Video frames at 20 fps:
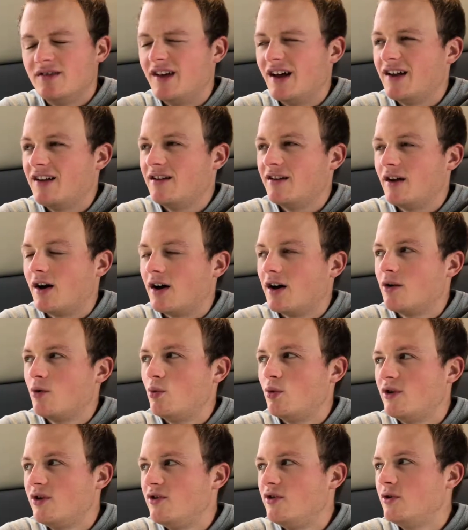Then I
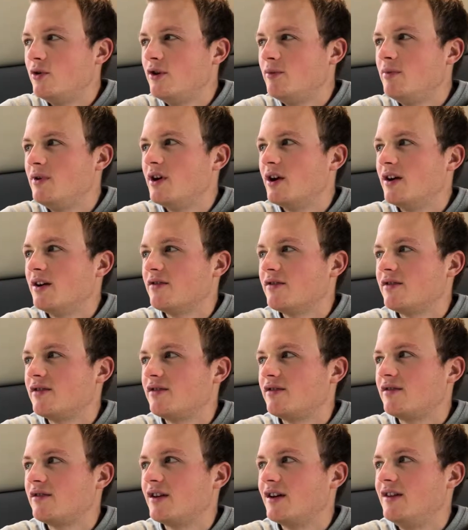wouldn't do it
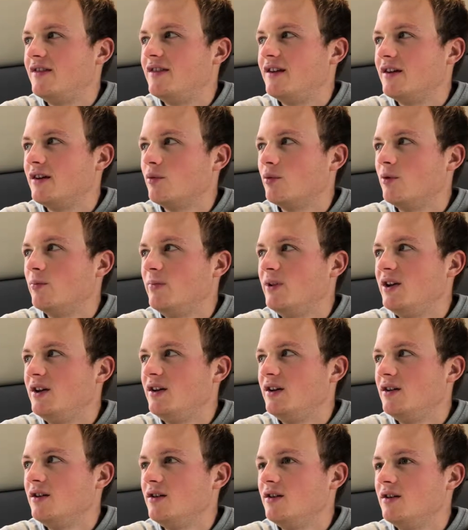because I think it would
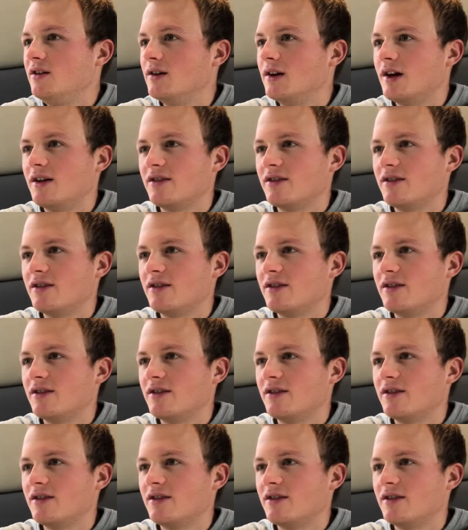be like